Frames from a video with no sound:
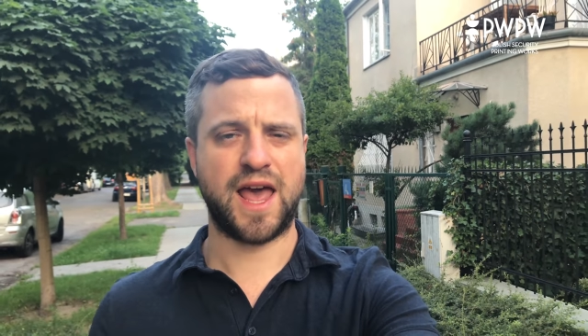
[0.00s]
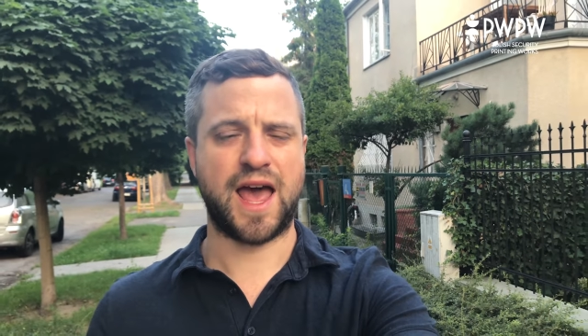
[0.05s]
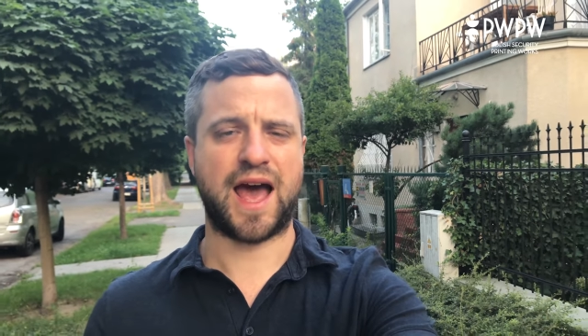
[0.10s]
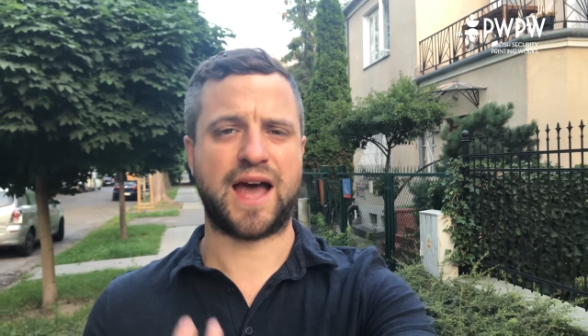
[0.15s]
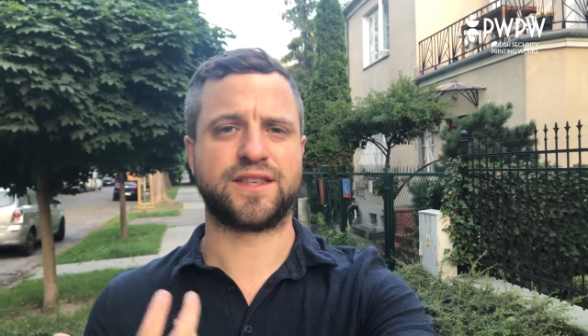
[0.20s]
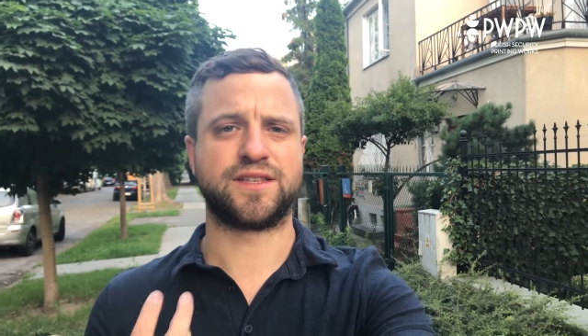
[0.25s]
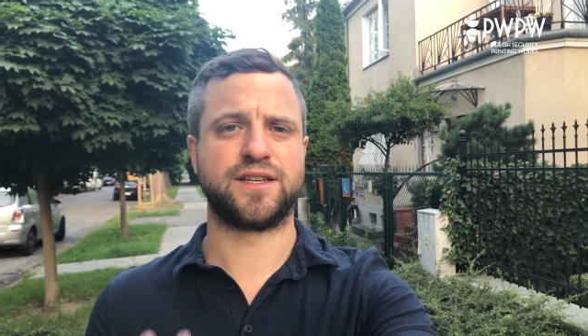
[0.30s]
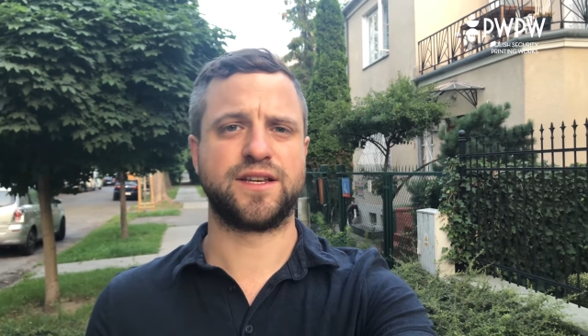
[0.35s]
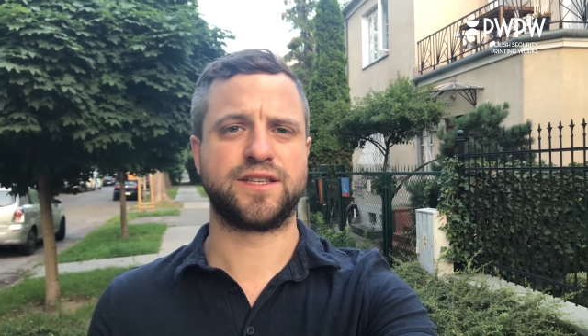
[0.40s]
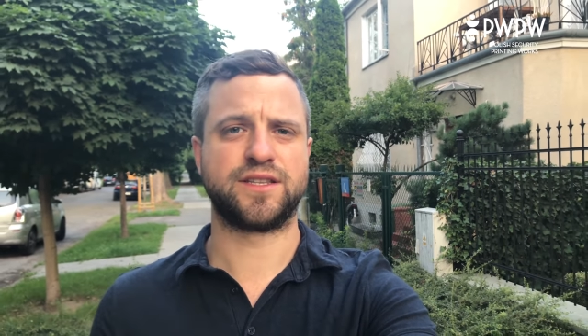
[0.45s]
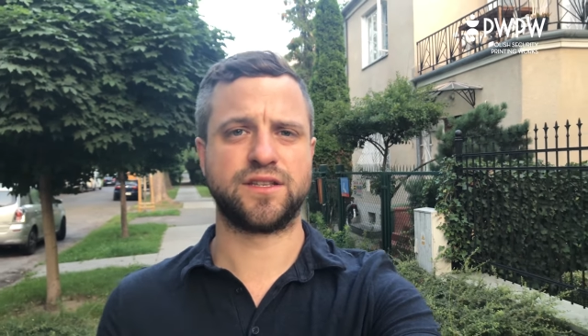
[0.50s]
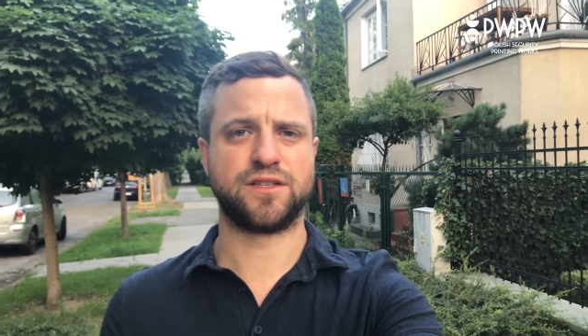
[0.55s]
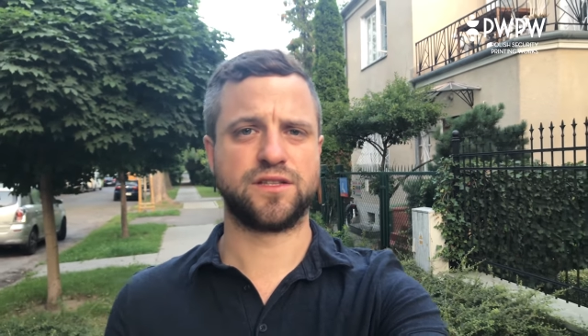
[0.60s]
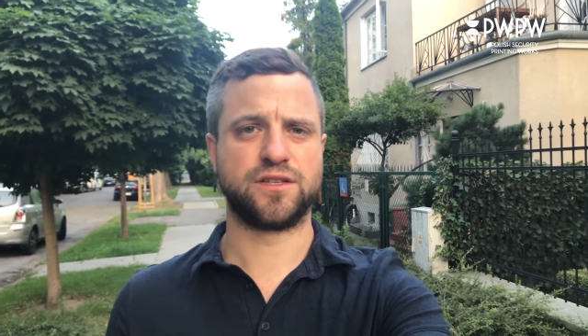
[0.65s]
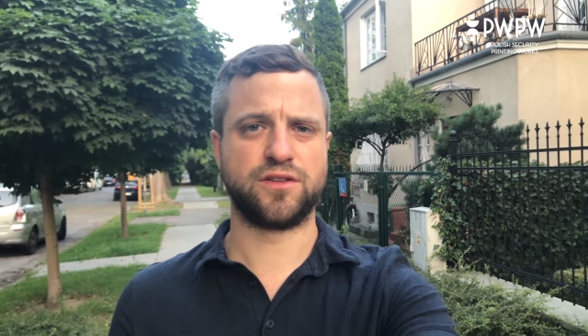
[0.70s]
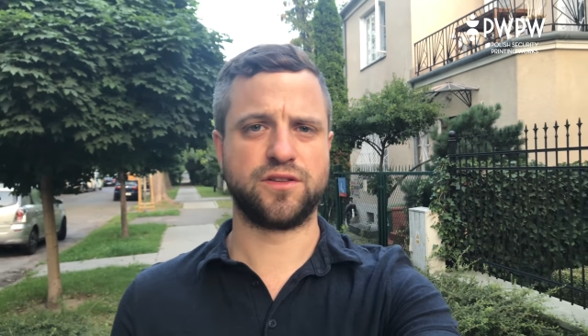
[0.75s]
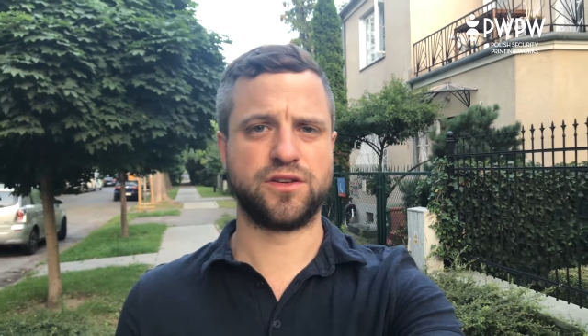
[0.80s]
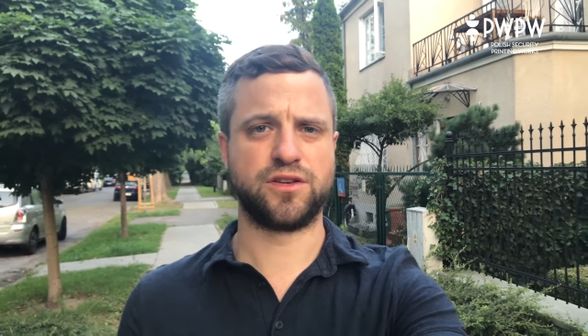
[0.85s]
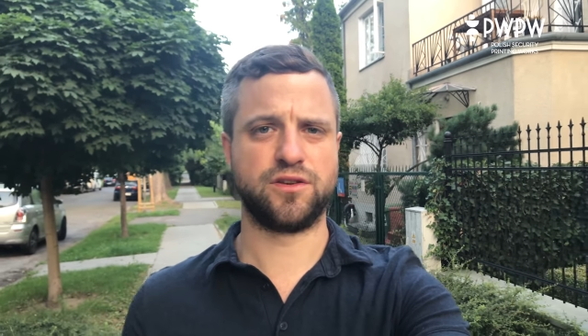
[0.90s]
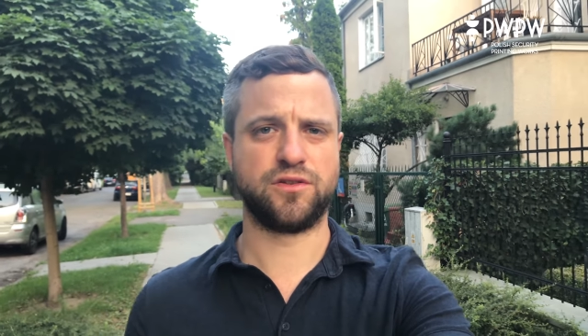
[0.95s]
had to listen
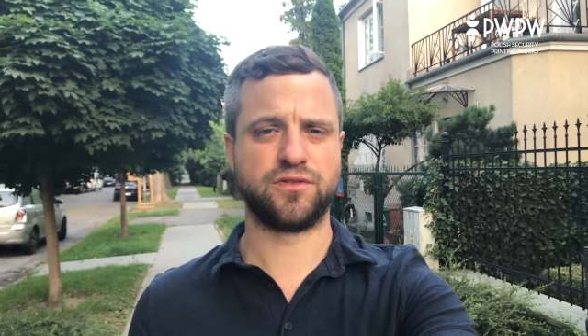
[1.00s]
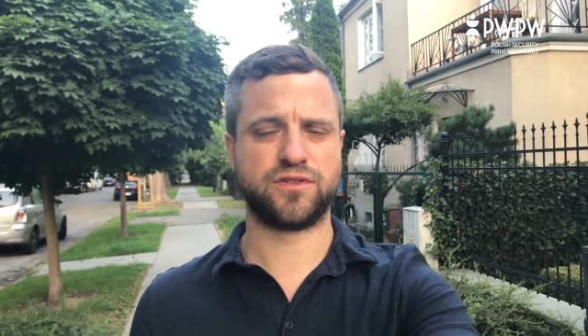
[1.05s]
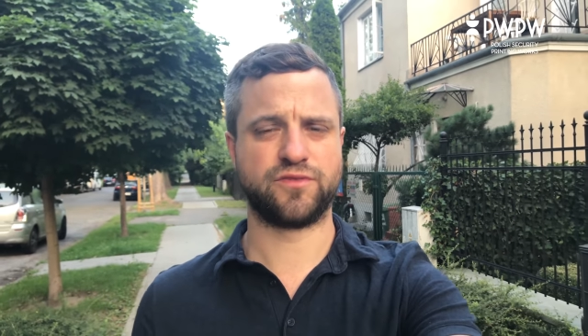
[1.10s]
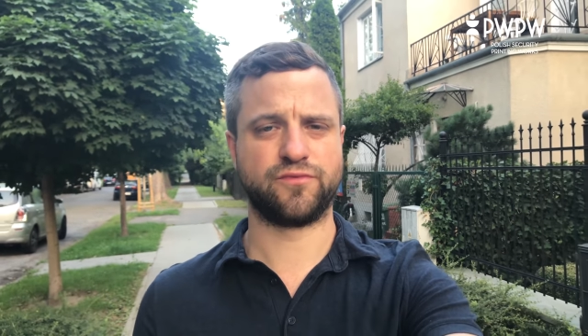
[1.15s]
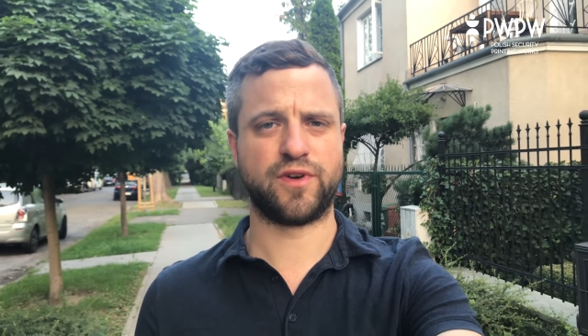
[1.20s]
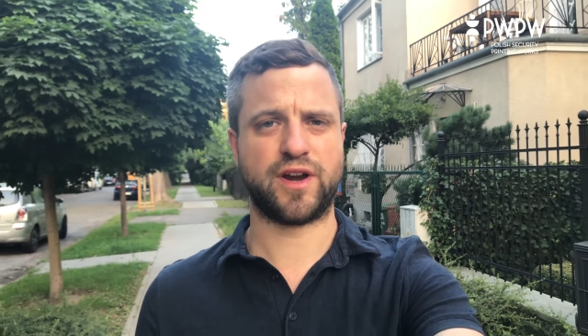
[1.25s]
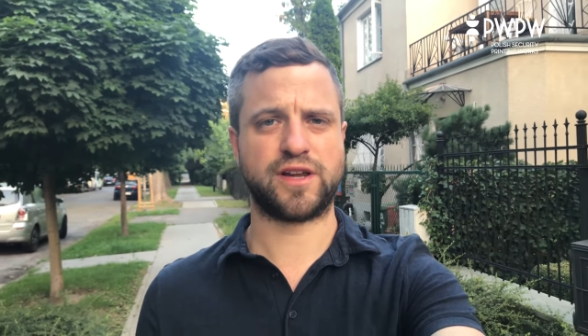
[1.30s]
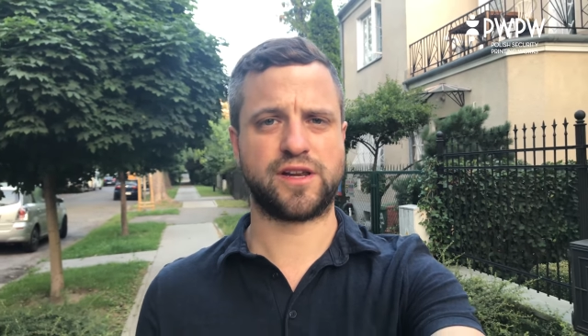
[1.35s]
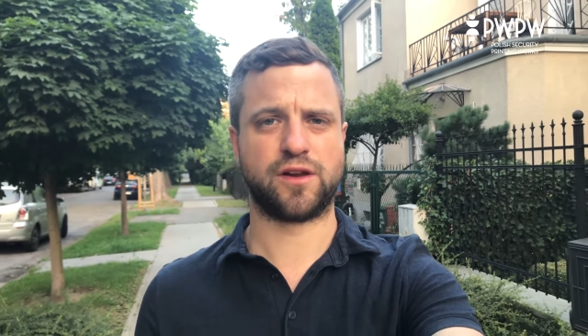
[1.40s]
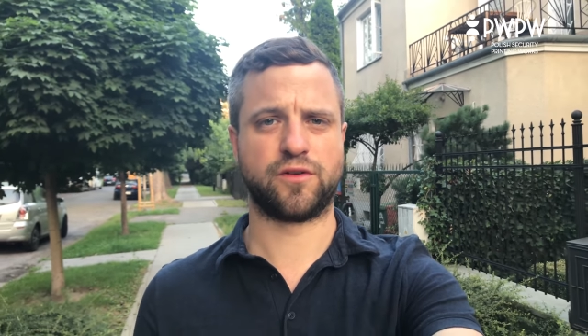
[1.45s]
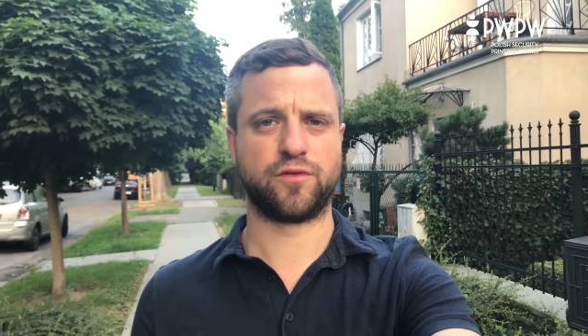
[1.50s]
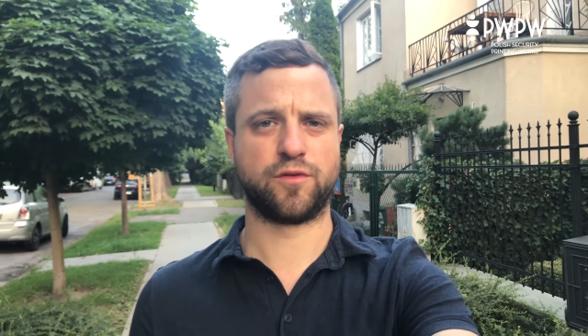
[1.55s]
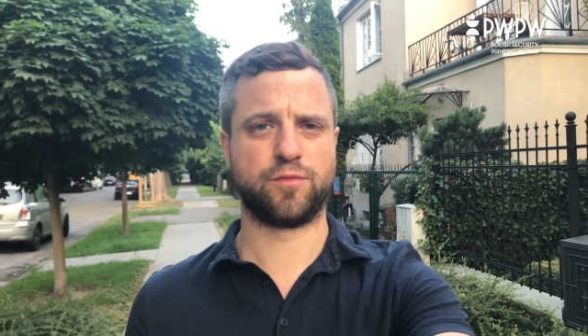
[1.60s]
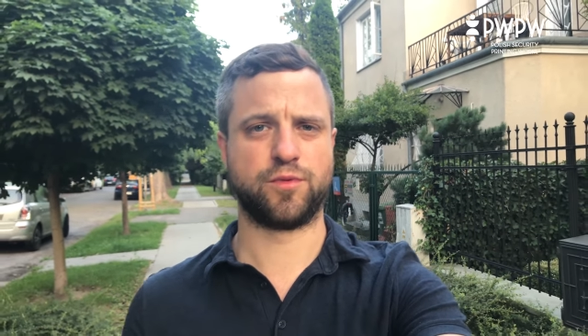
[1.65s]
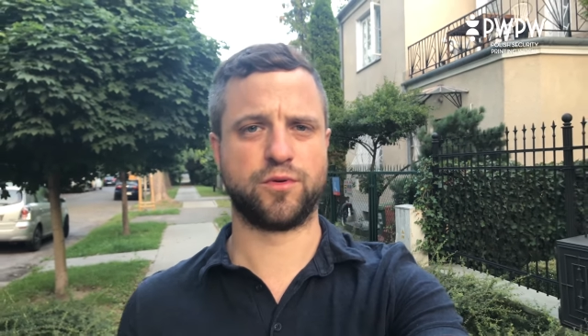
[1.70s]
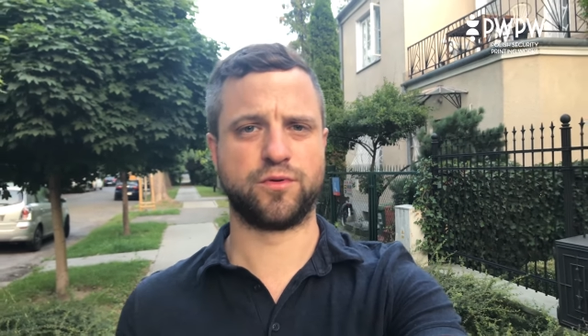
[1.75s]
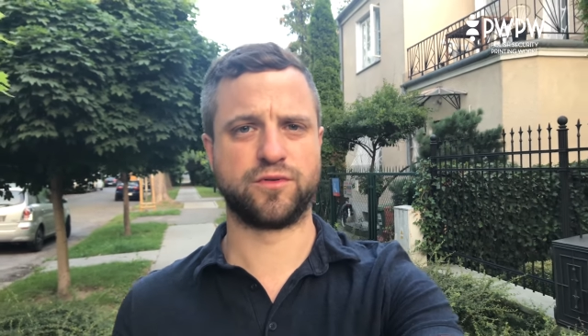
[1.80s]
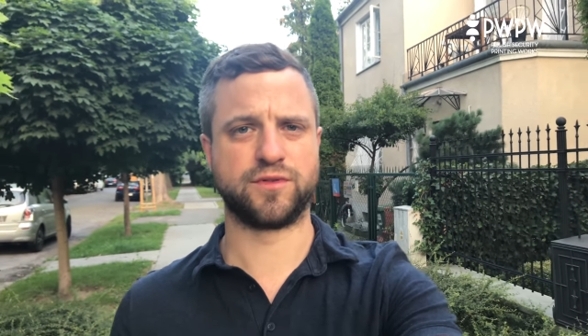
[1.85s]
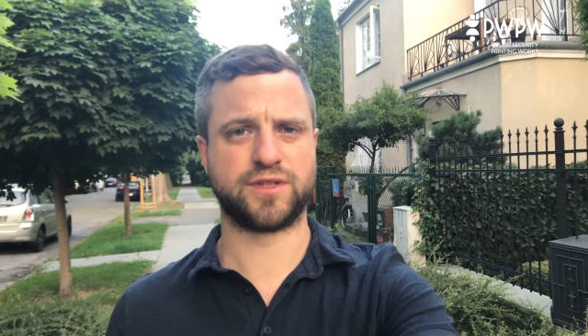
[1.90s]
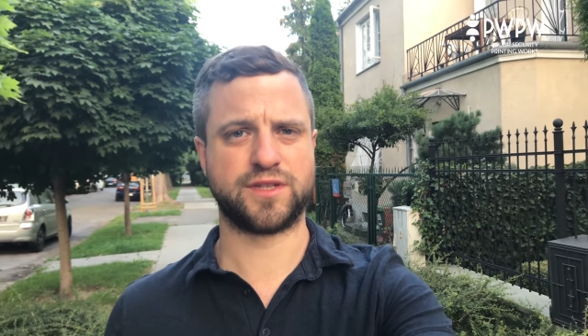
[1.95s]
to the news and radio
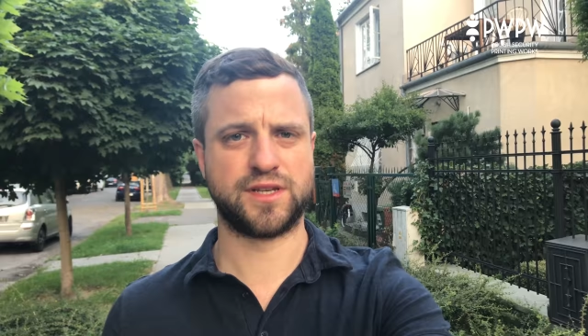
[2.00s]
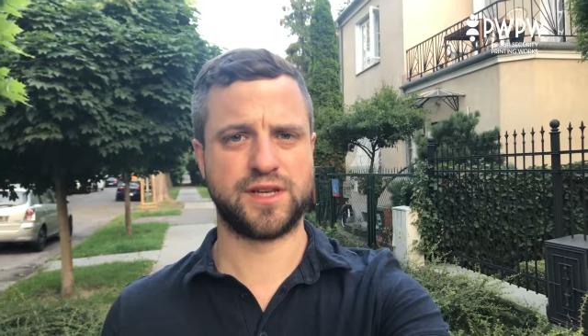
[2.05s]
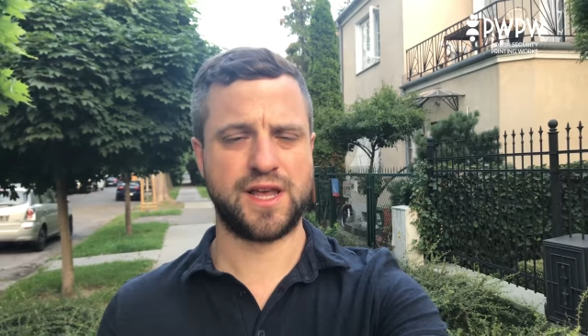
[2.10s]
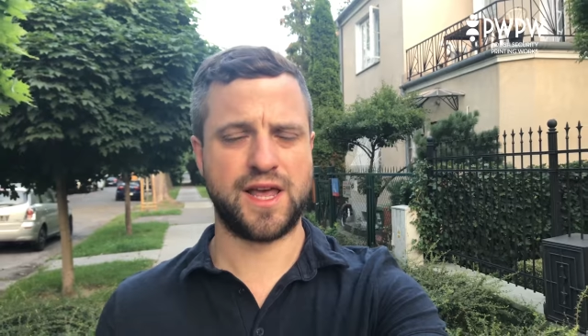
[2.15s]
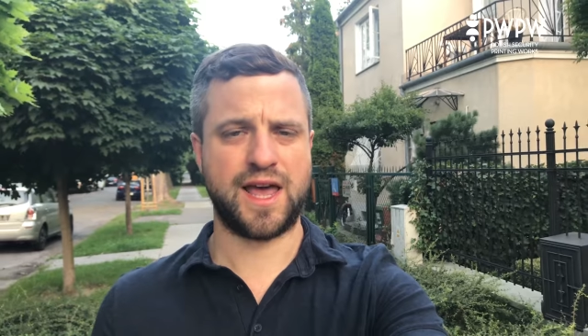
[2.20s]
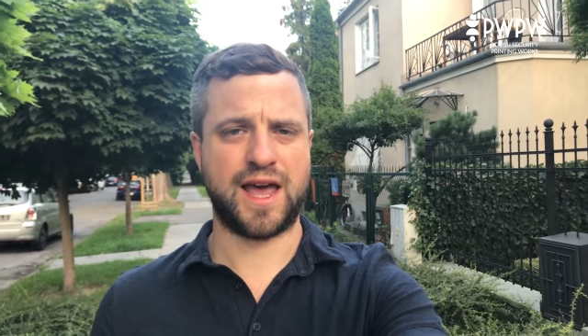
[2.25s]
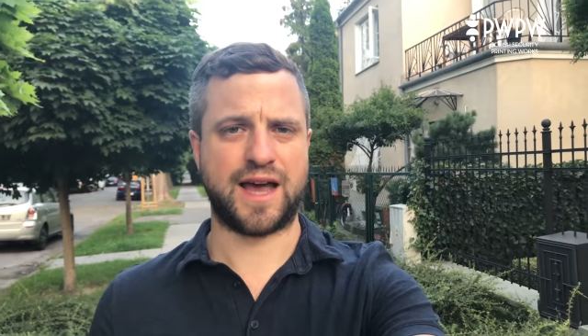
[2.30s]
reports